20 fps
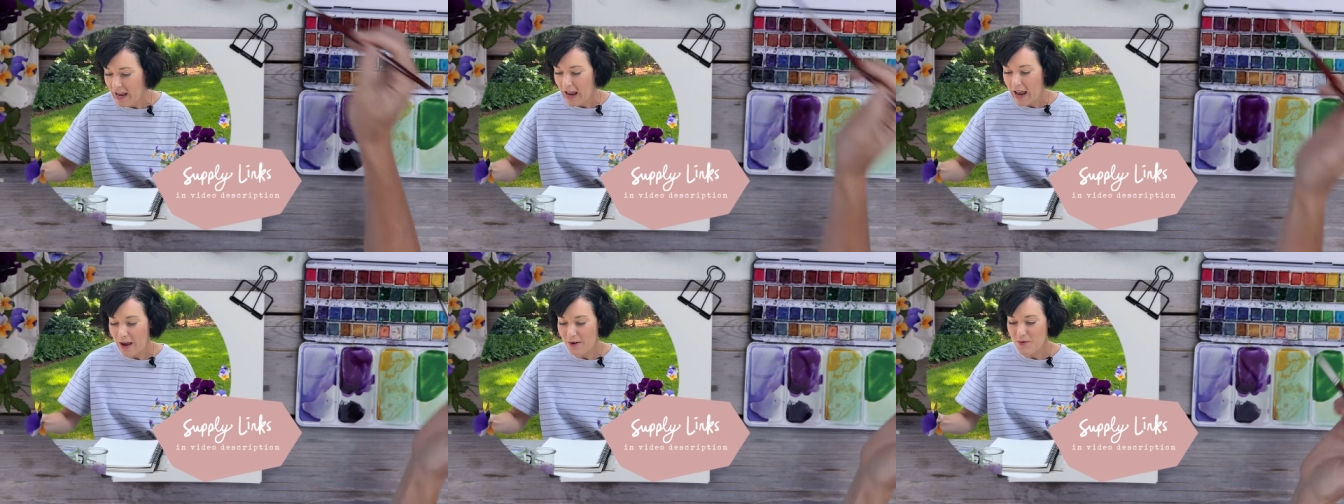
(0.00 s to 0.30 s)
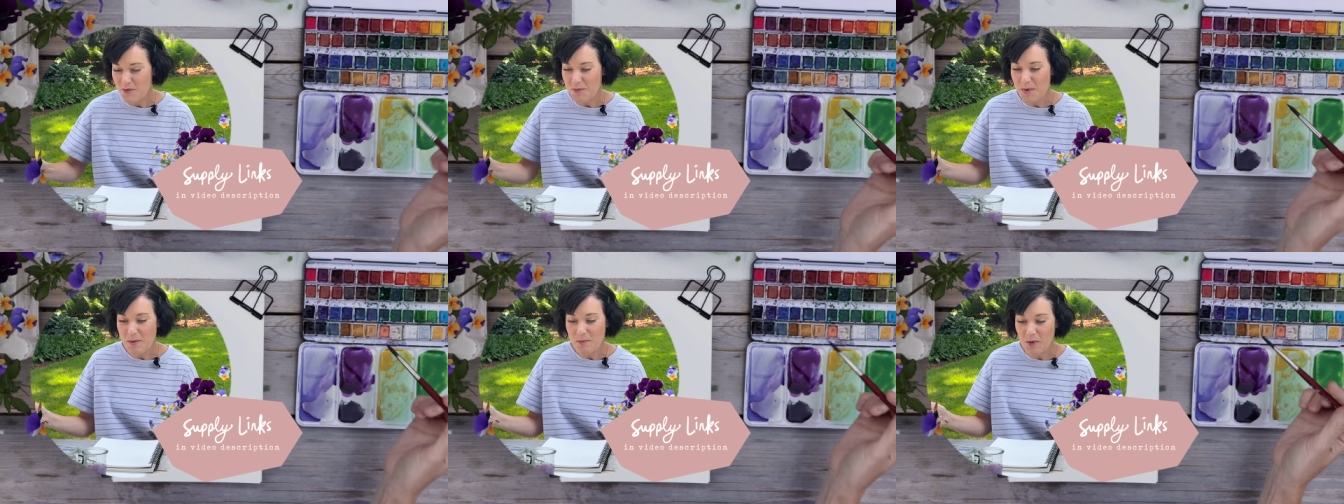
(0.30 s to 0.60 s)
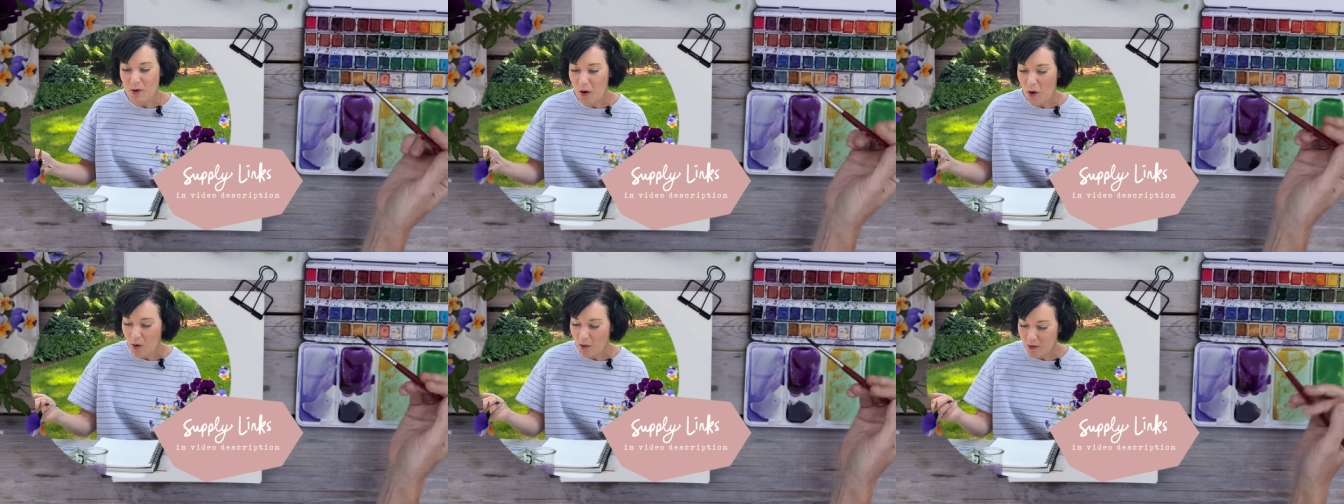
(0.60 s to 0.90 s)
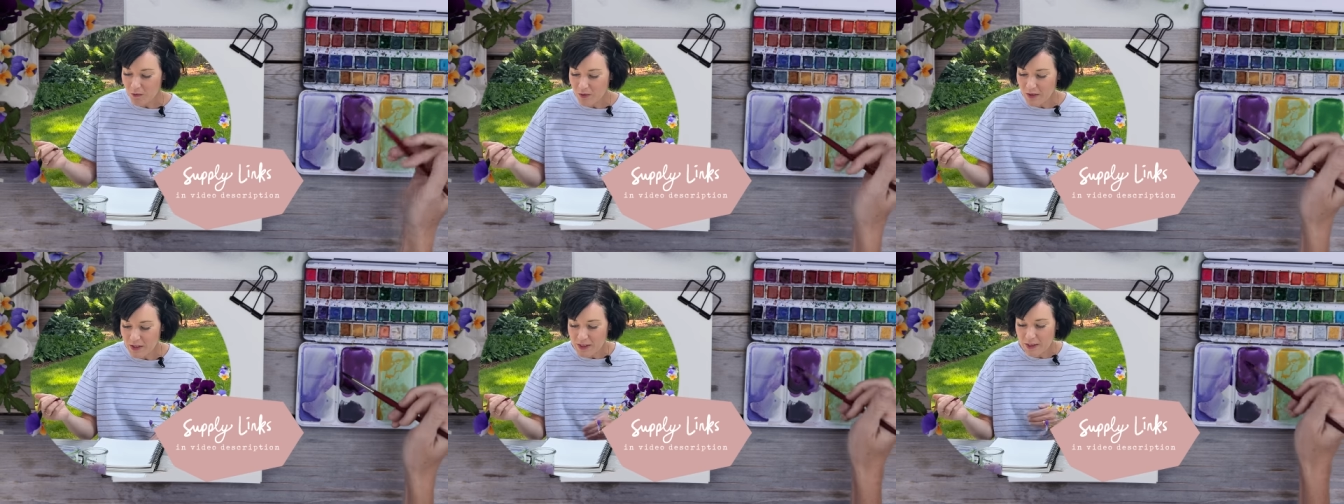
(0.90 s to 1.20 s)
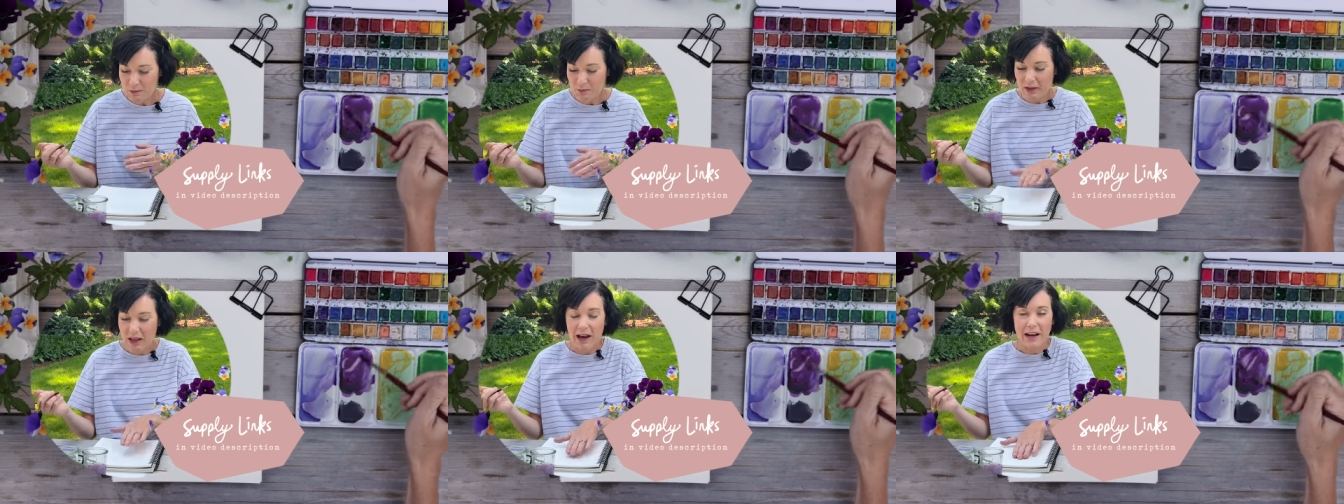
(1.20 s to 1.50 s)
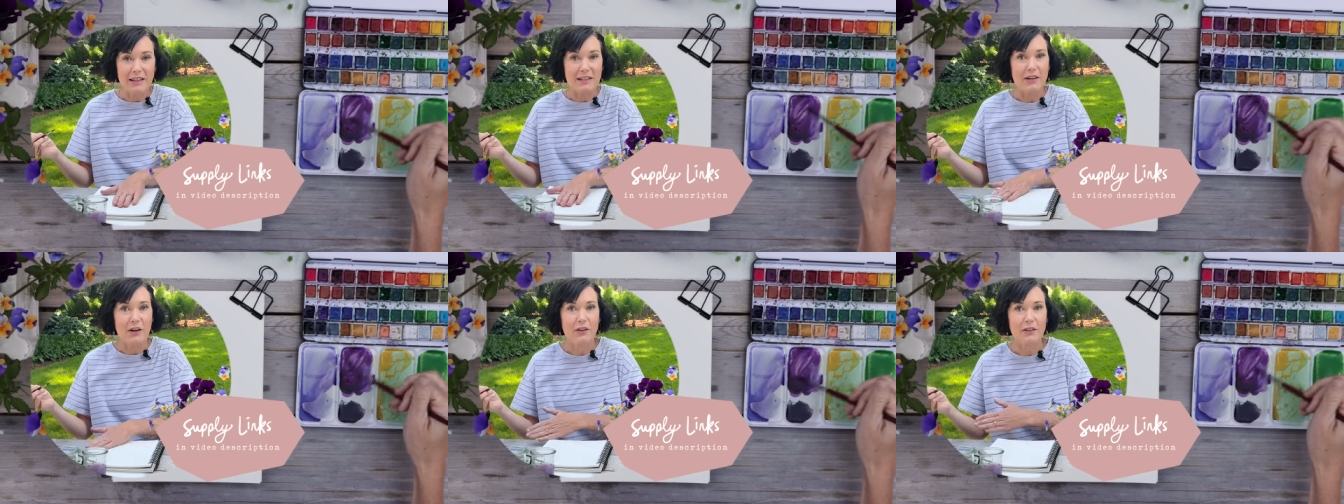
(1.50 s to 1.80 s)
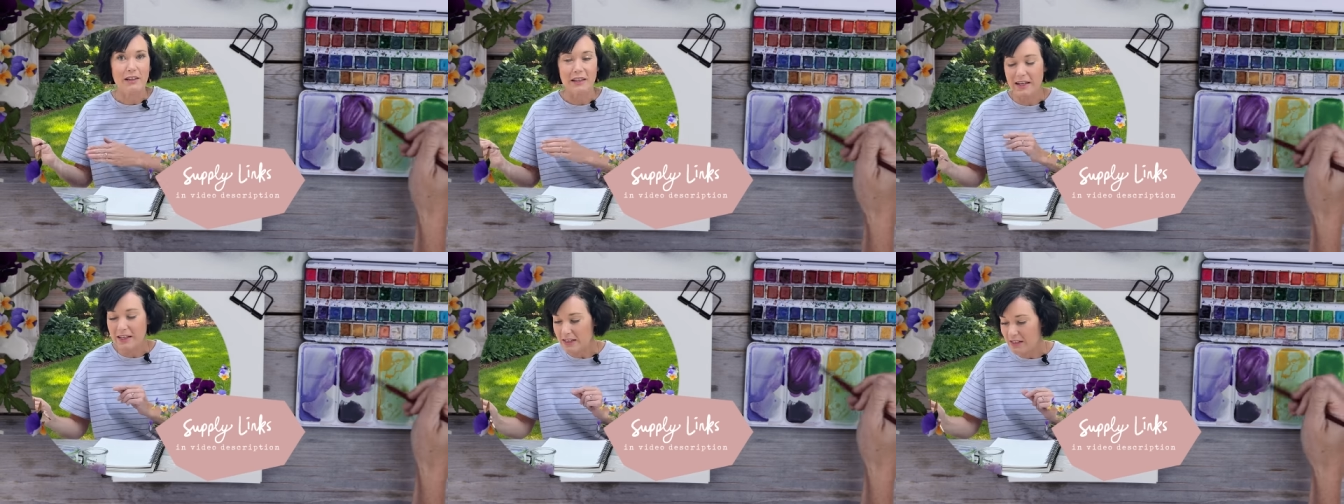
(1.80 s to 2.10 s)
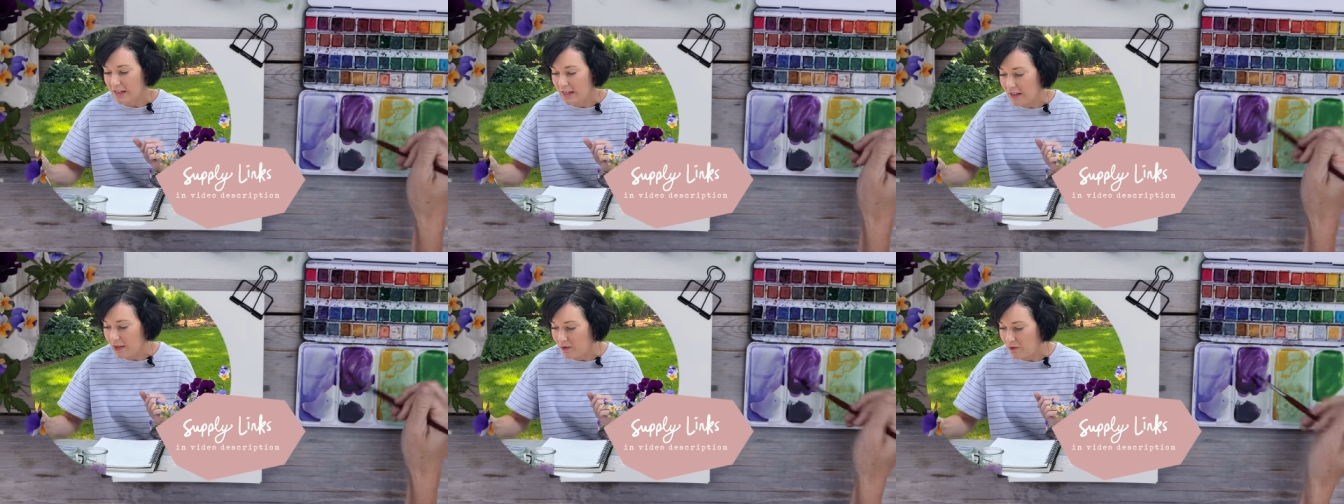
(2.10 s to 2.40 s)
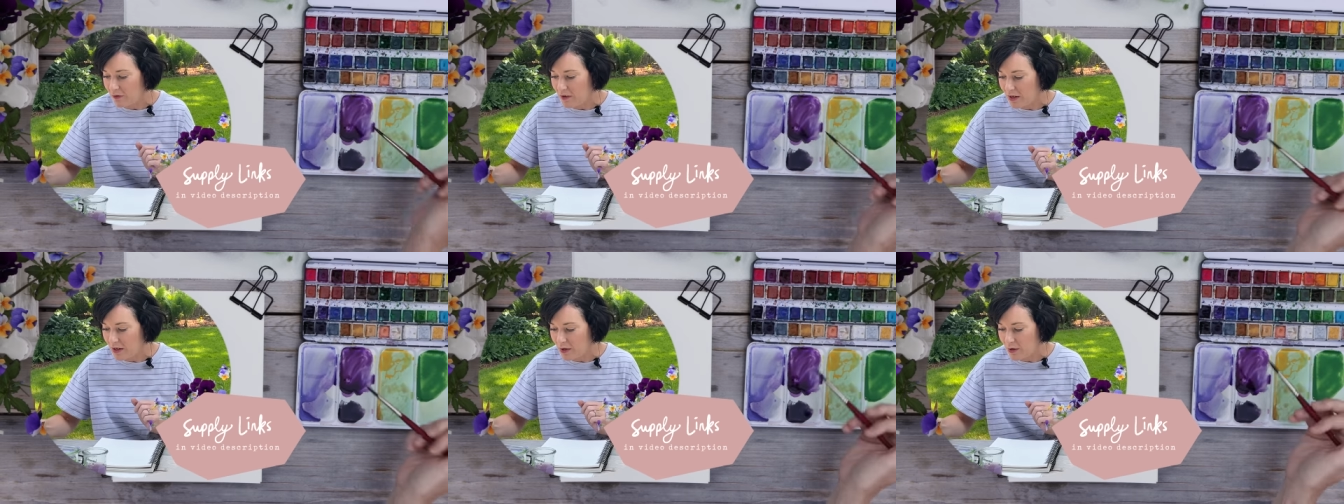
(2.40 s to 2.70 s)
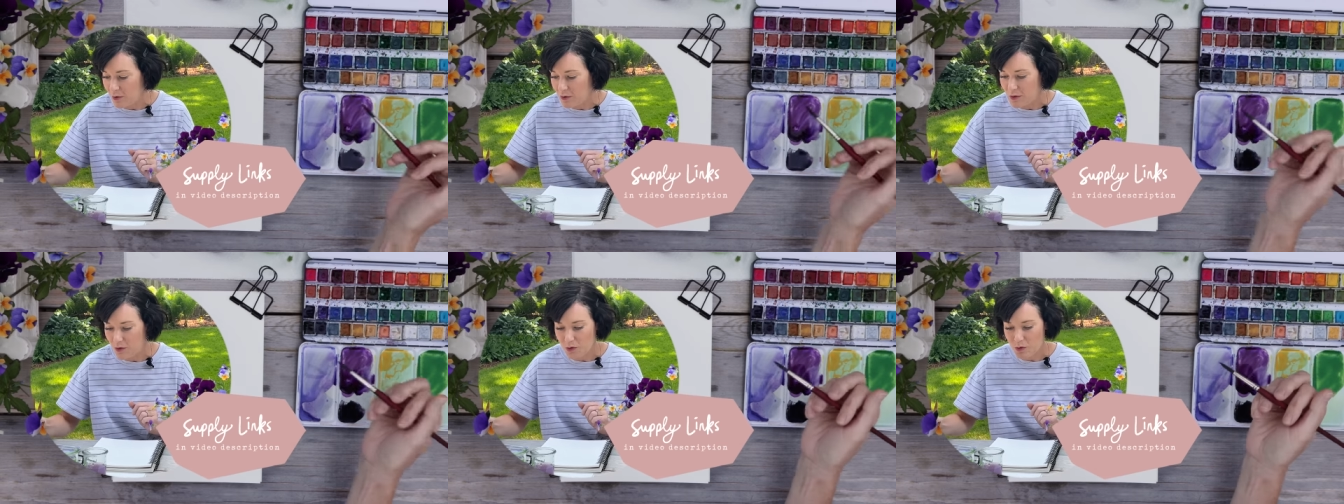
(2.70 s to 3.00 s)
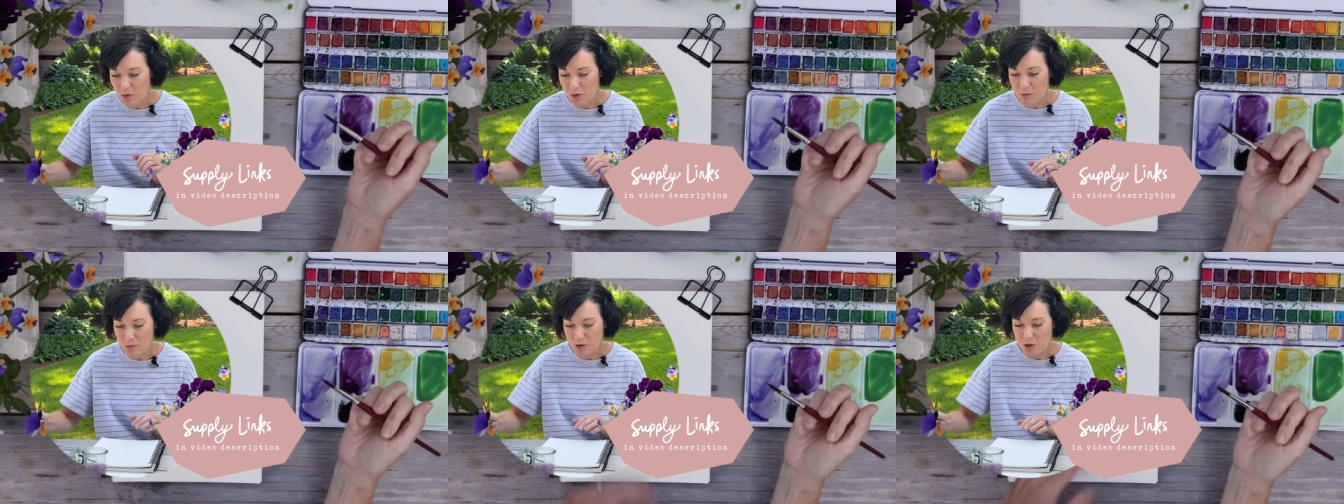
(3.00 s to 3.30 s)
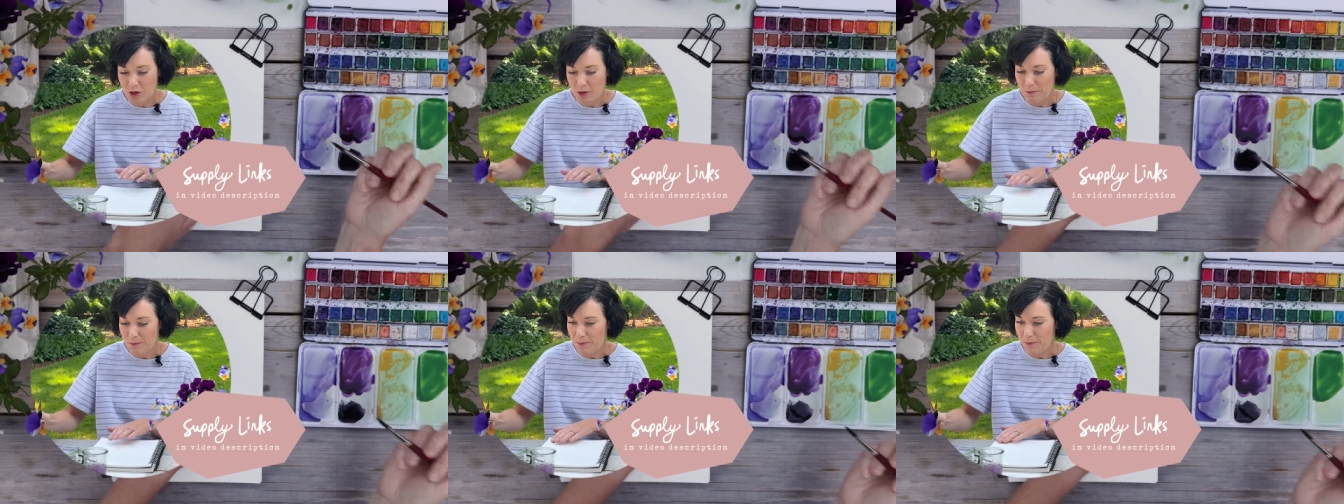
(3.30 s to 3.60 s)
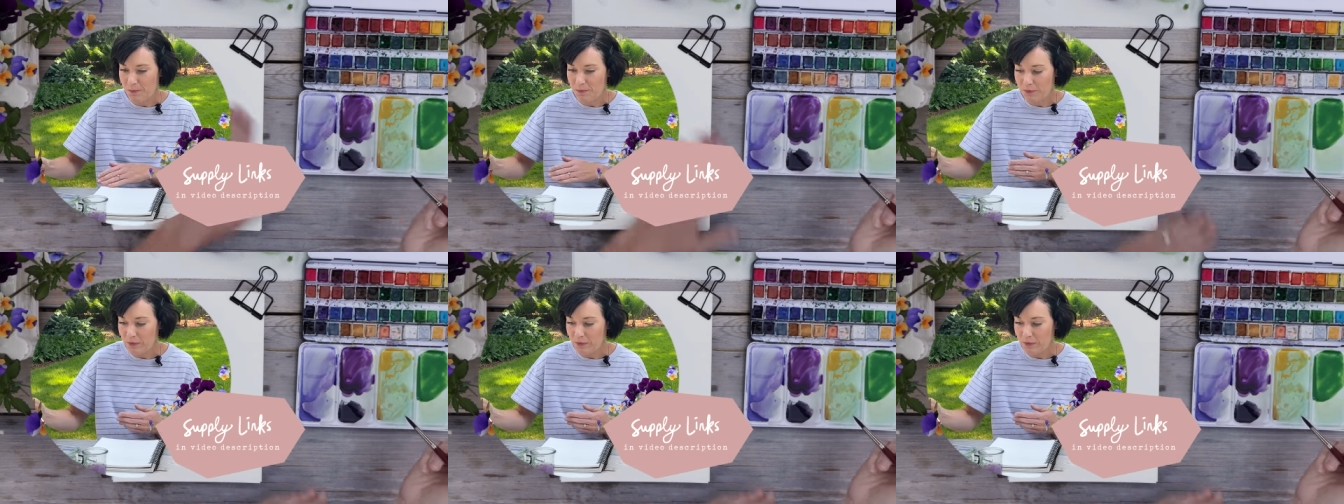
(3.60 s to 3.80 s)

And remember, all of the supplies are linked in the video description.